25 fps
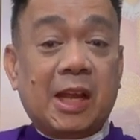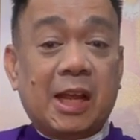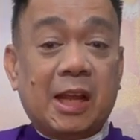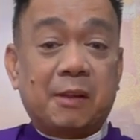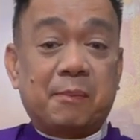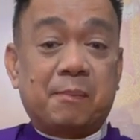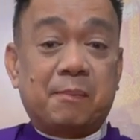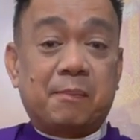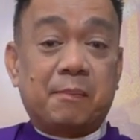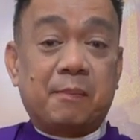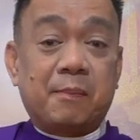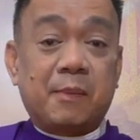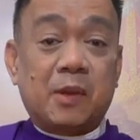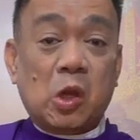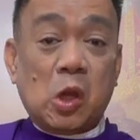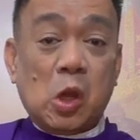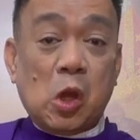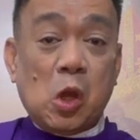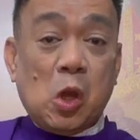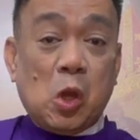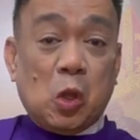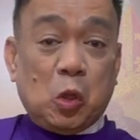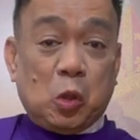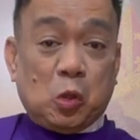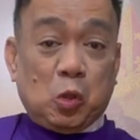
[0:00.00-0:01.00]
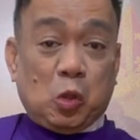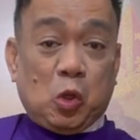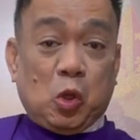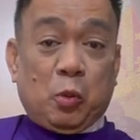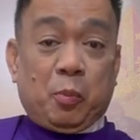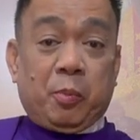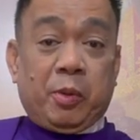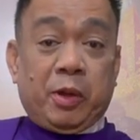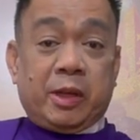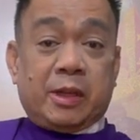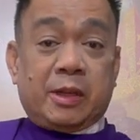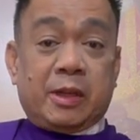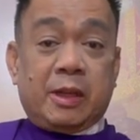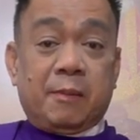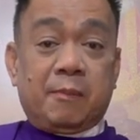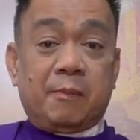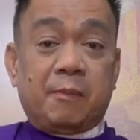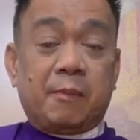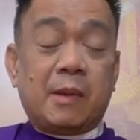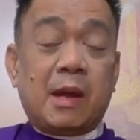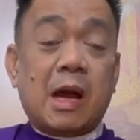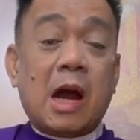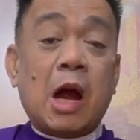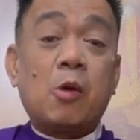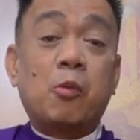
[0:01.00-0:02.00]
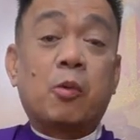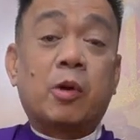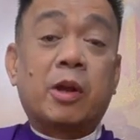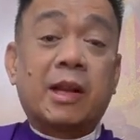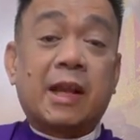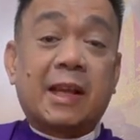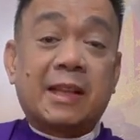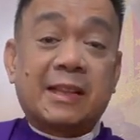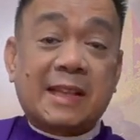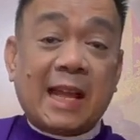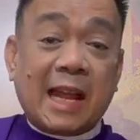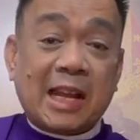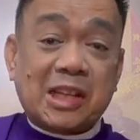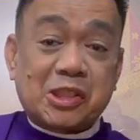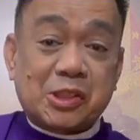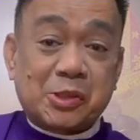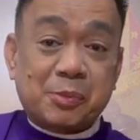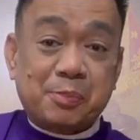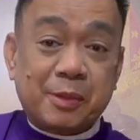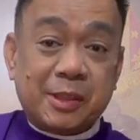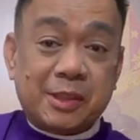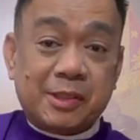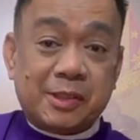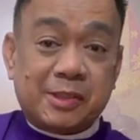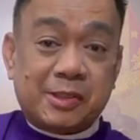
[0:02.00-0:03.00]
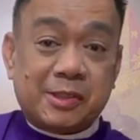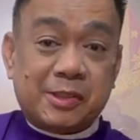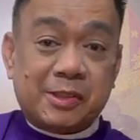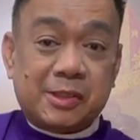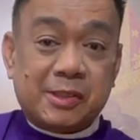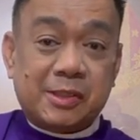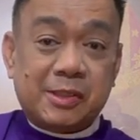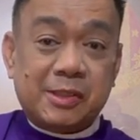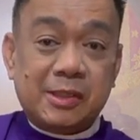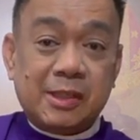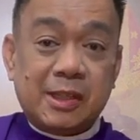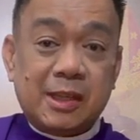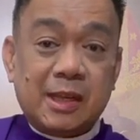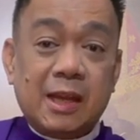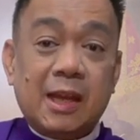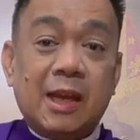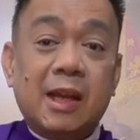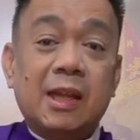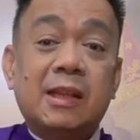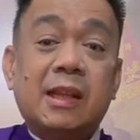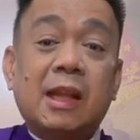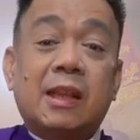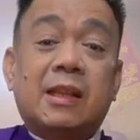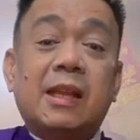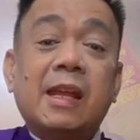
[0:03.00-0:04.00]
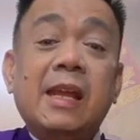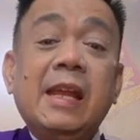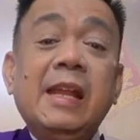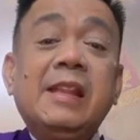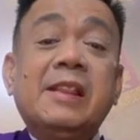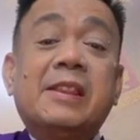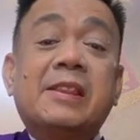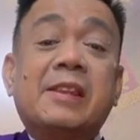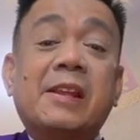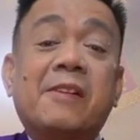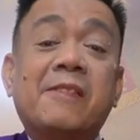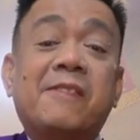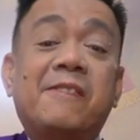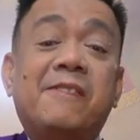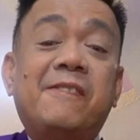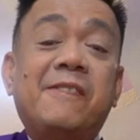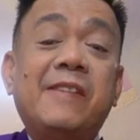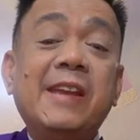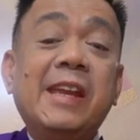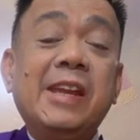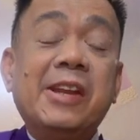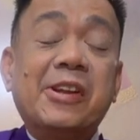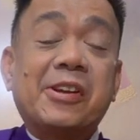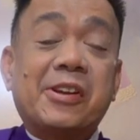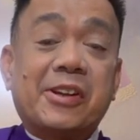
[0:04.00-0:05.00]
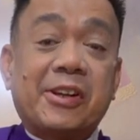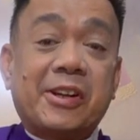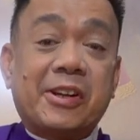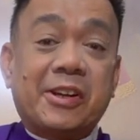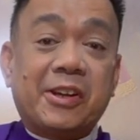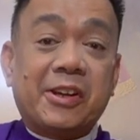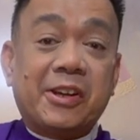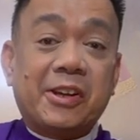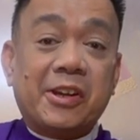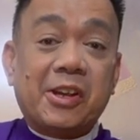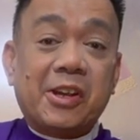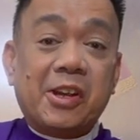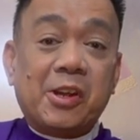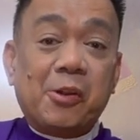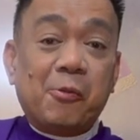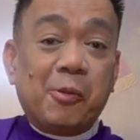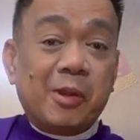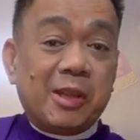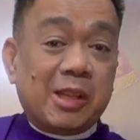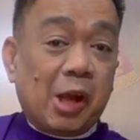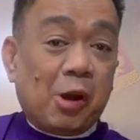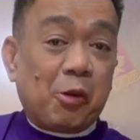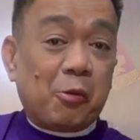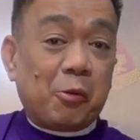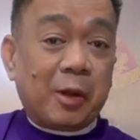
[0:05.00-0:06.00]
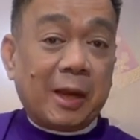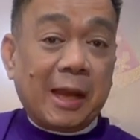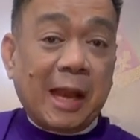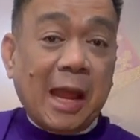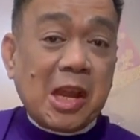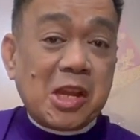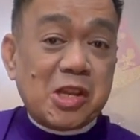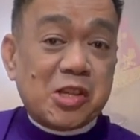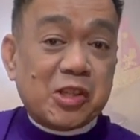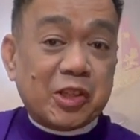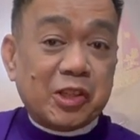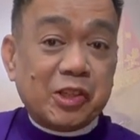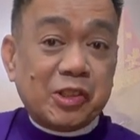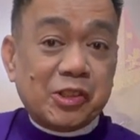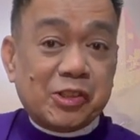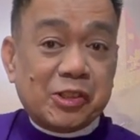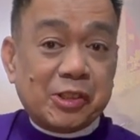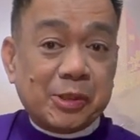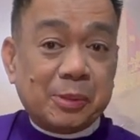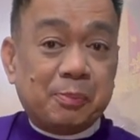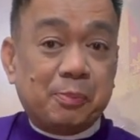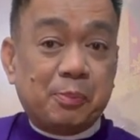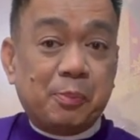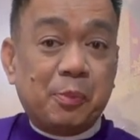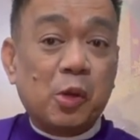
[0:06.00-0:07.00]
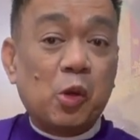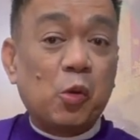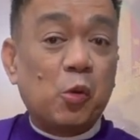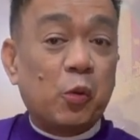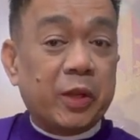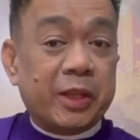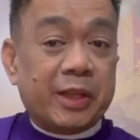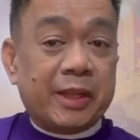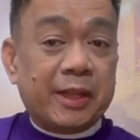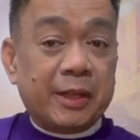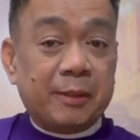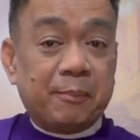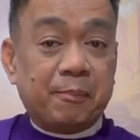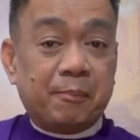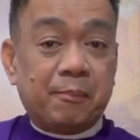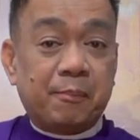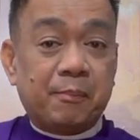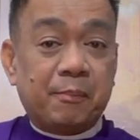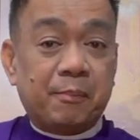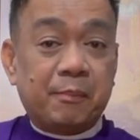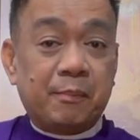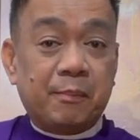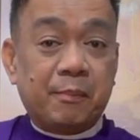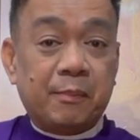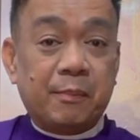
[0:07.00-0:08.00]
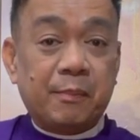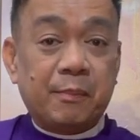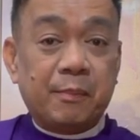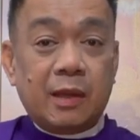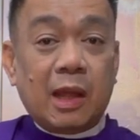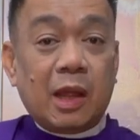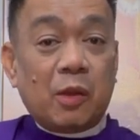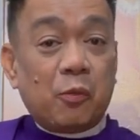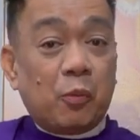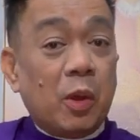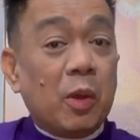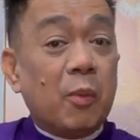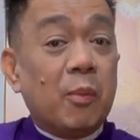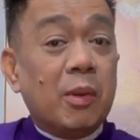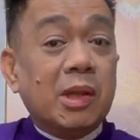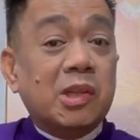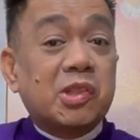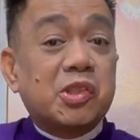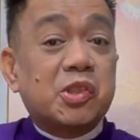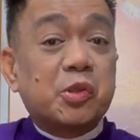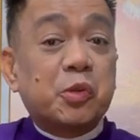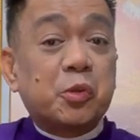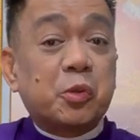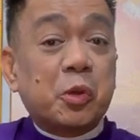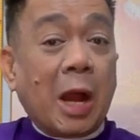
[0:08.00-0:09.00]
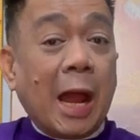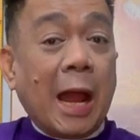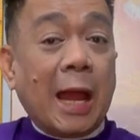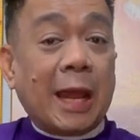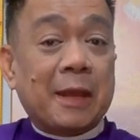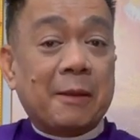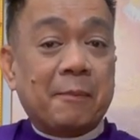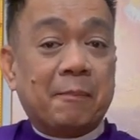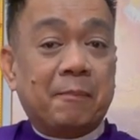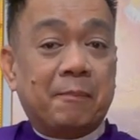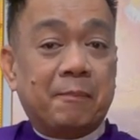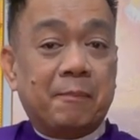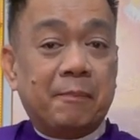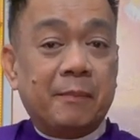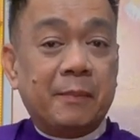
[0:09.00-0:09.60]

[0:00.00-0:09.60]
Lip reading: help to overcome our attachments that interfere with our relationship with Him, and we will strive